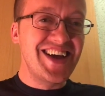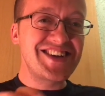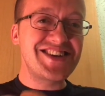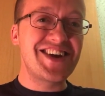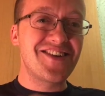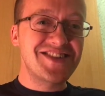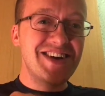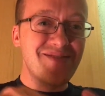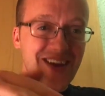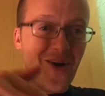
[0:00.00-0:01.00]
actually I had a hard
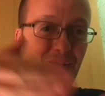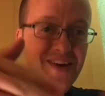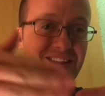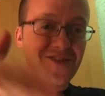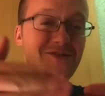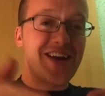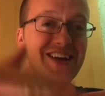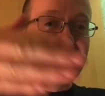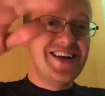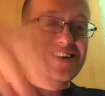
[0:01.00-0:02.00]
time like opening the tray
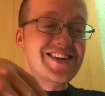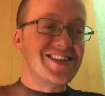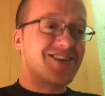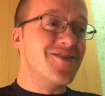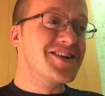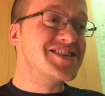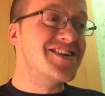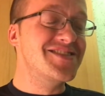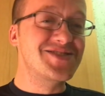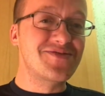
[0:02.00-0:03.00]
to get the coins
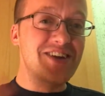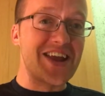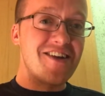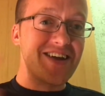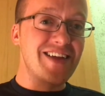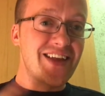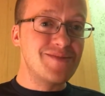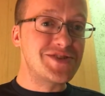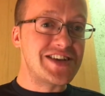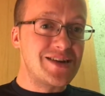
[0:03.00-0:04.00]
out. It was just funny hearing it, like
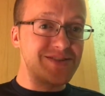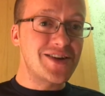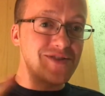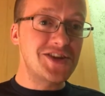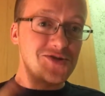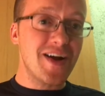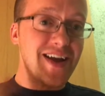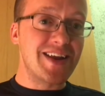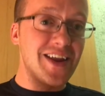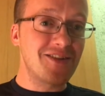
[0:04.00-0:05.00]
the machine was like really
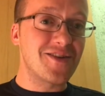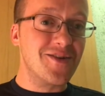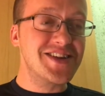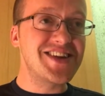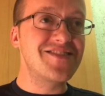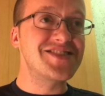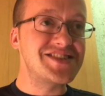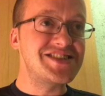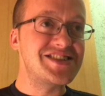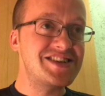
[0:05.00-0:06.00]
trying to get all the coins out. It was like